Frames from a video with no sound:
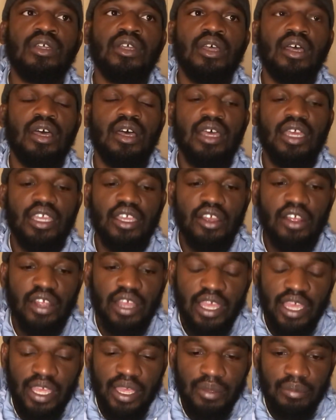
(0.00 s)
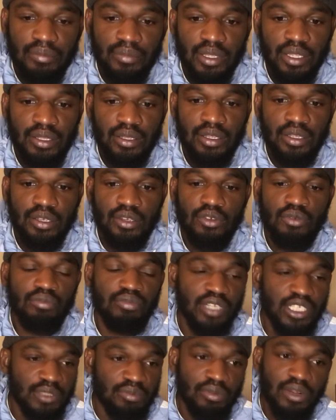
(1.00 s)
AR-AB and No
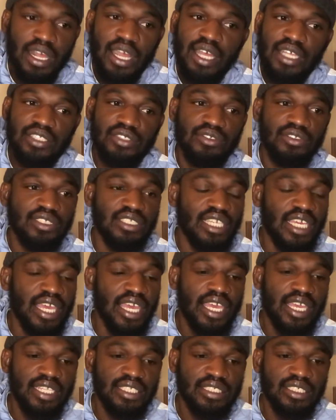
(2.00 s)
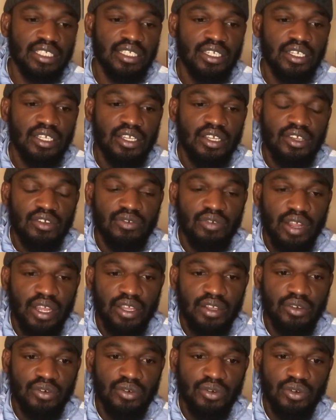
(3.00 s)
Breaks Bras or Khaz, right,
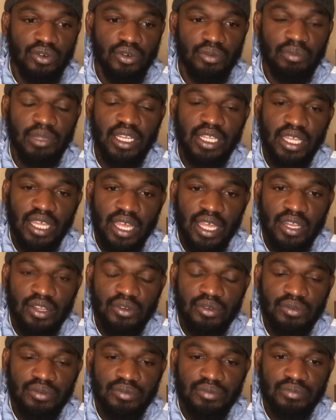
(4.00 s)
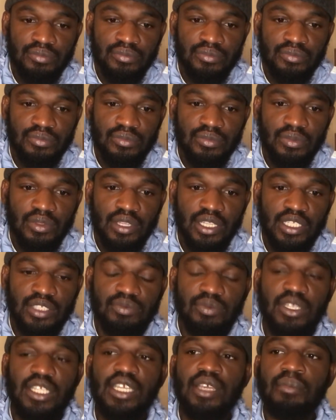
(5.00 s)
or Meliano. It's
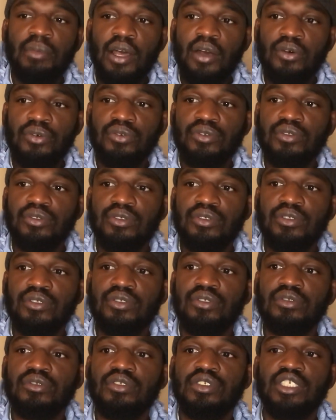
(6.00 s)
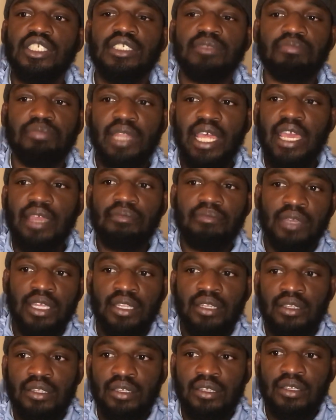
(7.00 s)
really about just black men
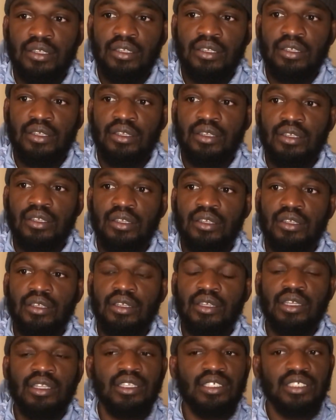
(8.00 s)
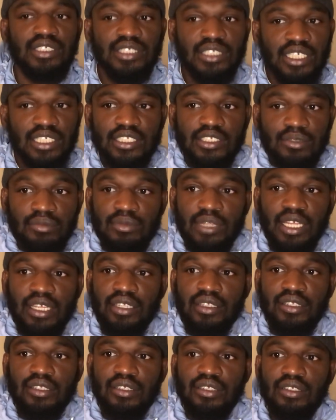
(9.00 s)
in a system that,
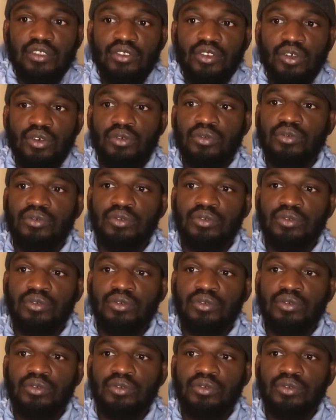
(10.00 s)
you know,